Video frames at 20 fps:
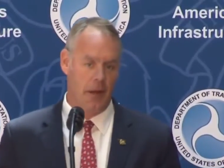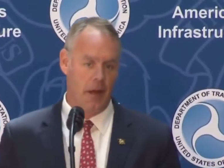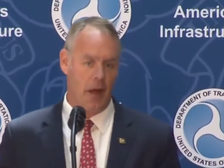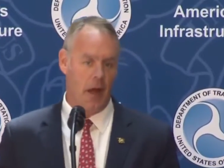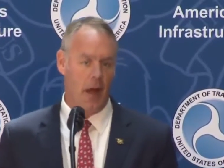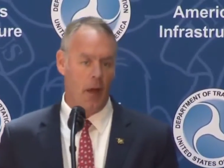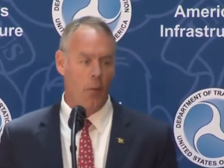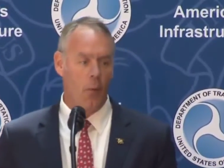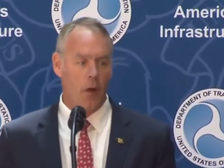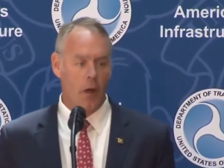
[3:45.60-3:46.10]

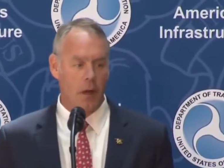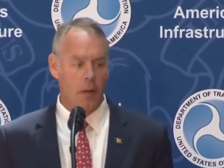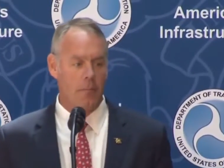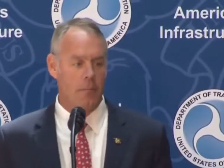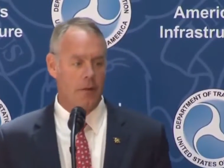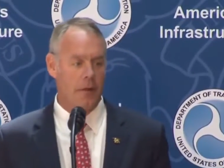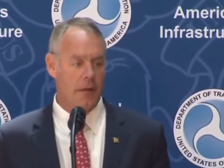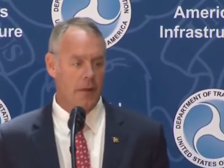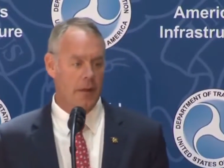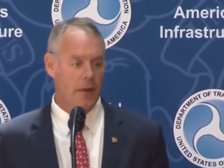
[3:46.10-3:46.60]
I want to
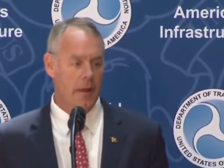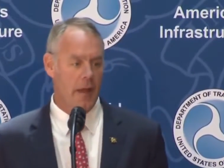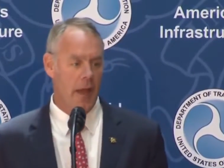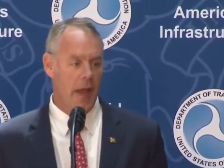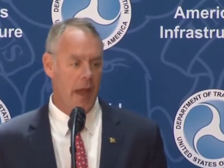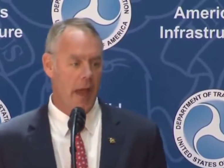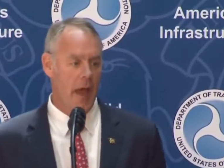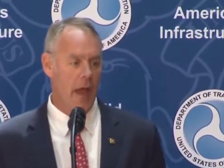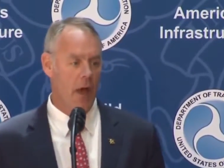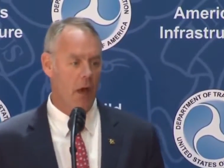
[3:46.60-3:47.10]
be
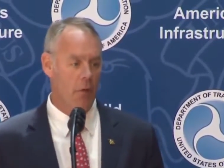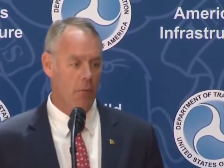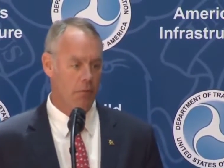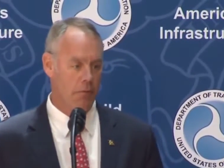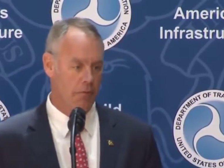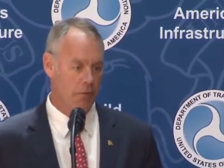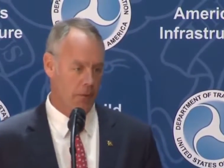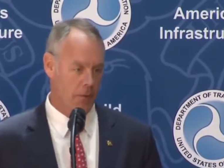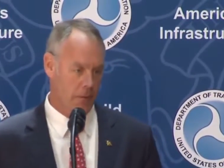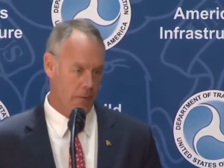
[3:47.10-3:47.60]

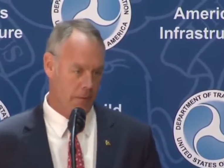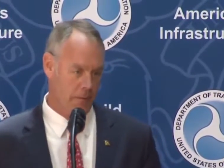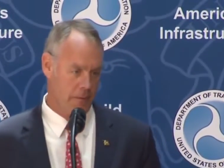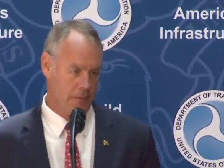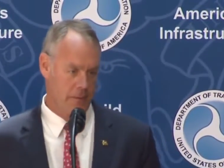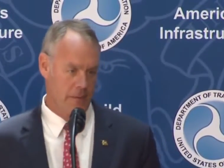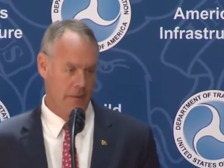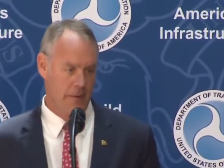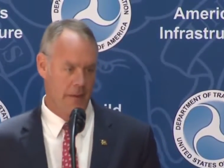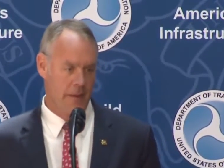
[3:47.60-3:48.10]
helpful,
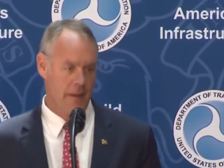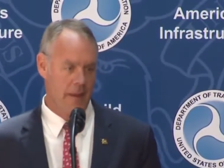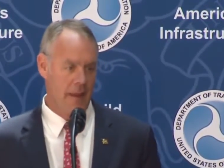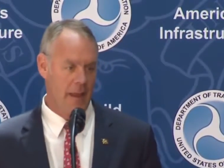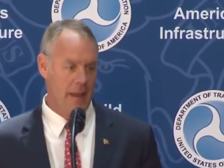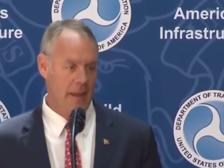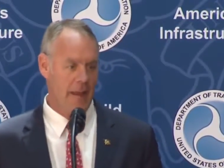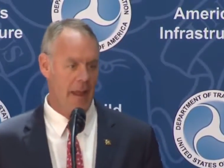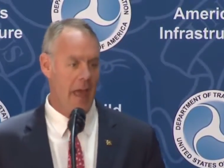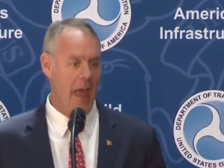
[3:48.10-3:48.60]

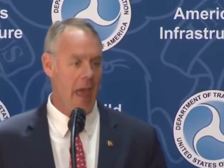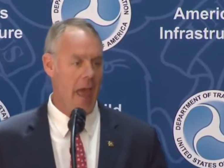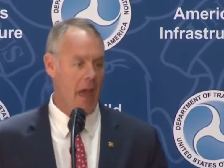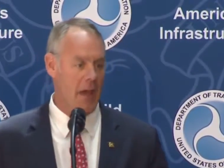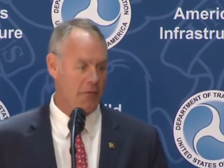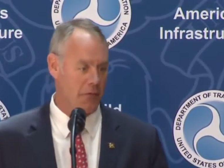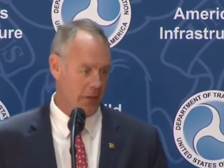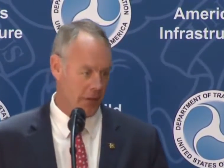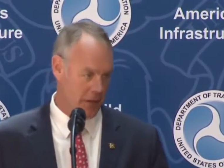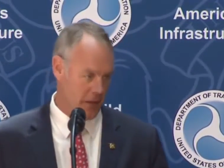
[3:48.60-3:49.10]
an
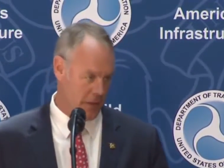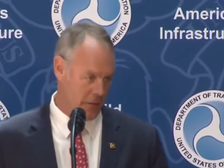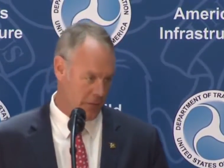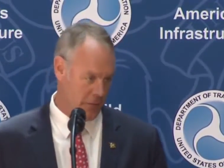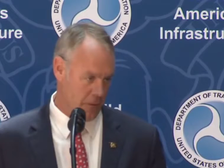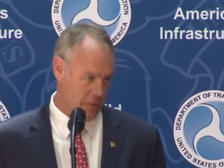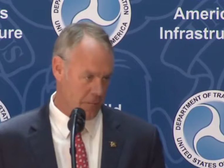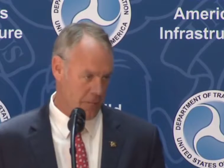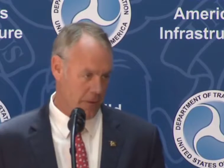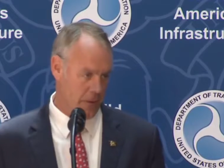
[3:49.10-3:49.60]
advocate
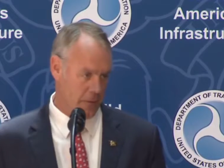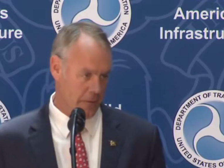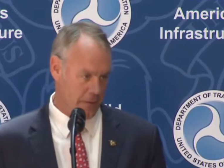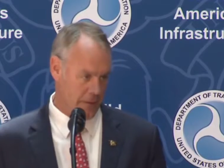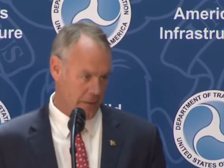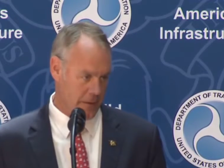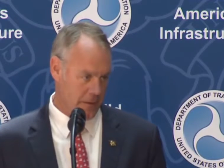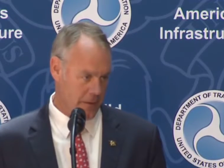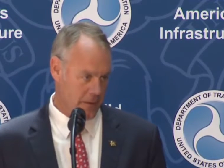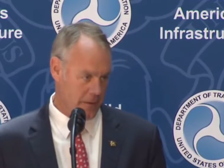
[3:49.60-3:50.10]
for
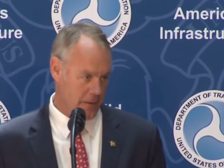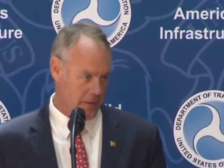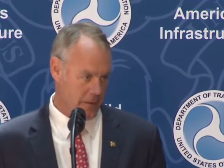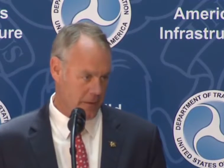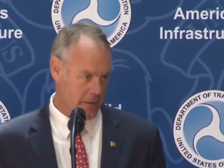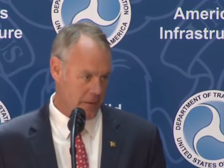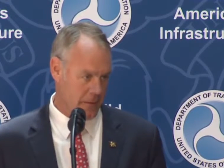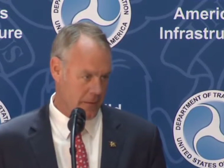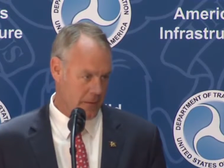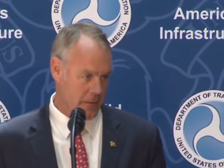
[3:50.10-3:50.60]
building.
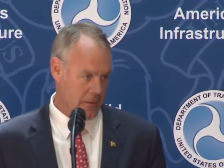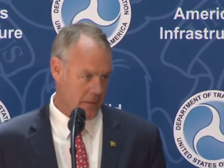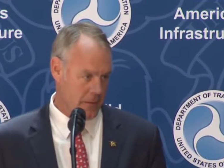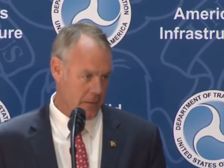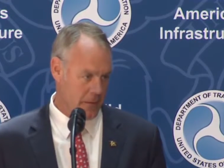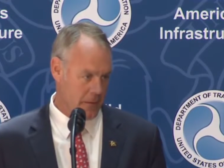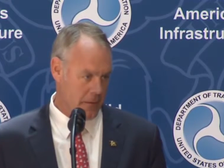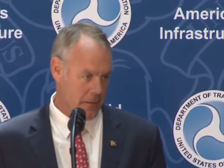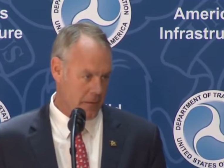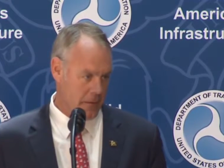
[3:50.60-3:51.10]

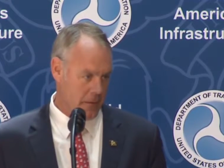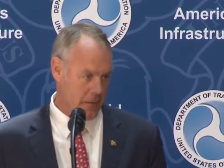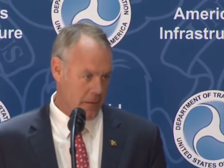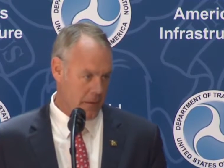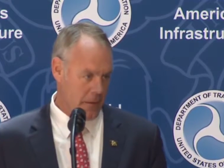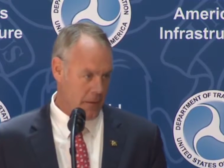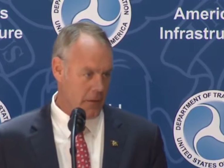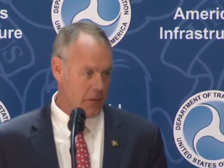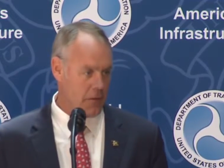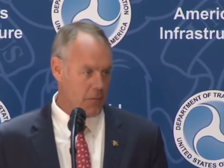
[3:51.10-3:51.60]

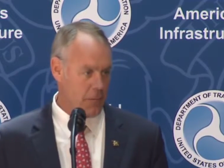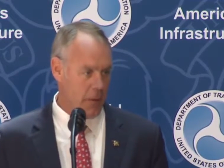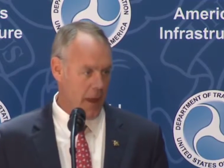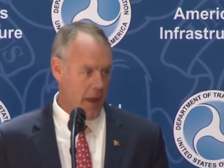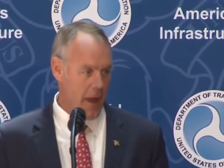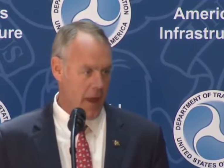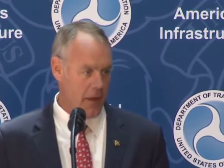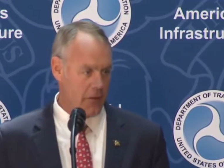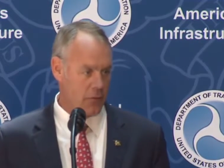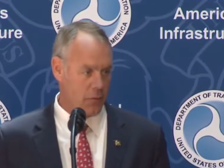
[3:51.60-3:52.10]
Years
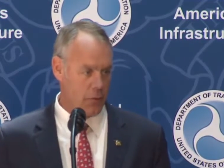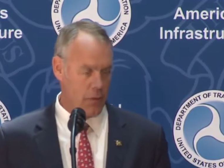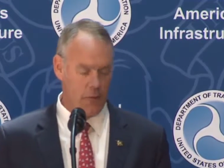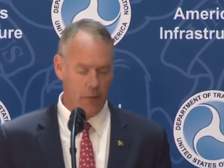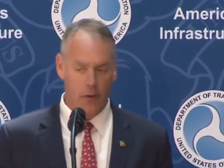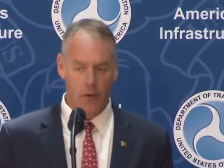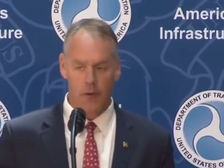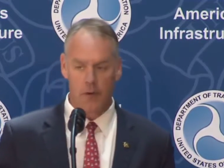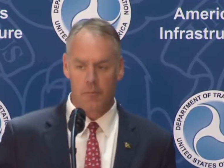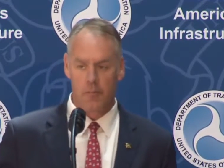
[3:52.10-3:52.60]
past, we've
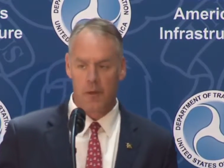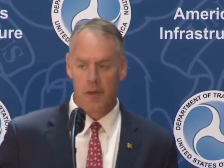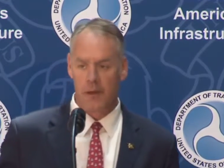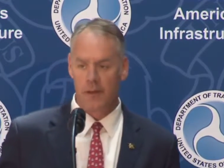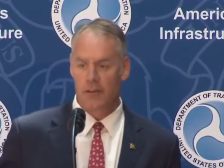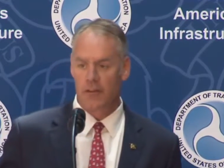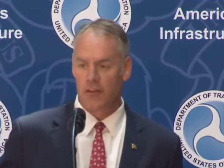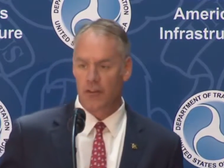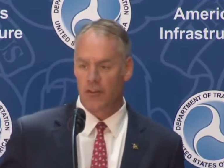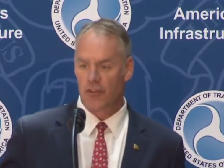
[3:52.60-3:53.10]
always
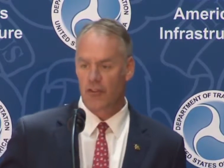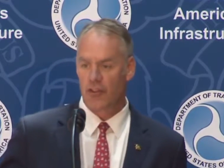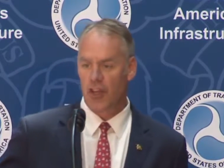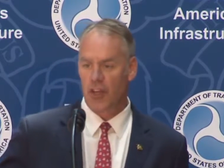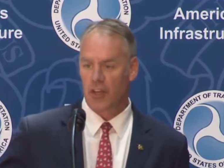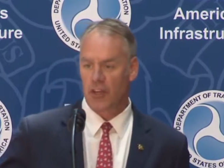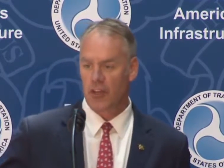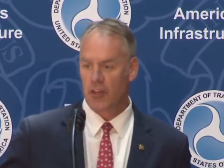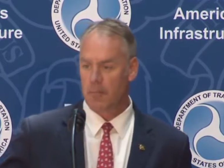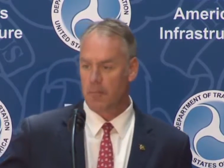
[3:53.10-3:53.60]
been the
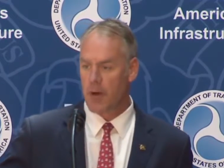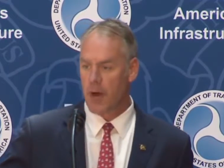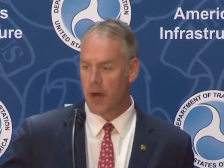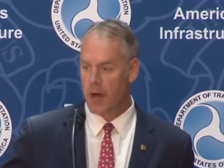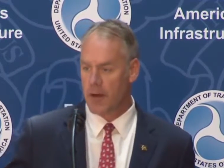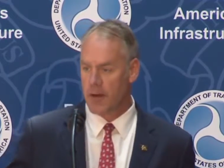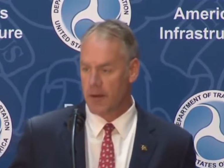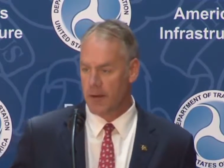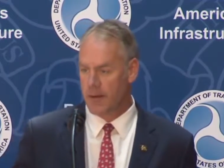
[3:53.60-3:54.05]
stick in the mud.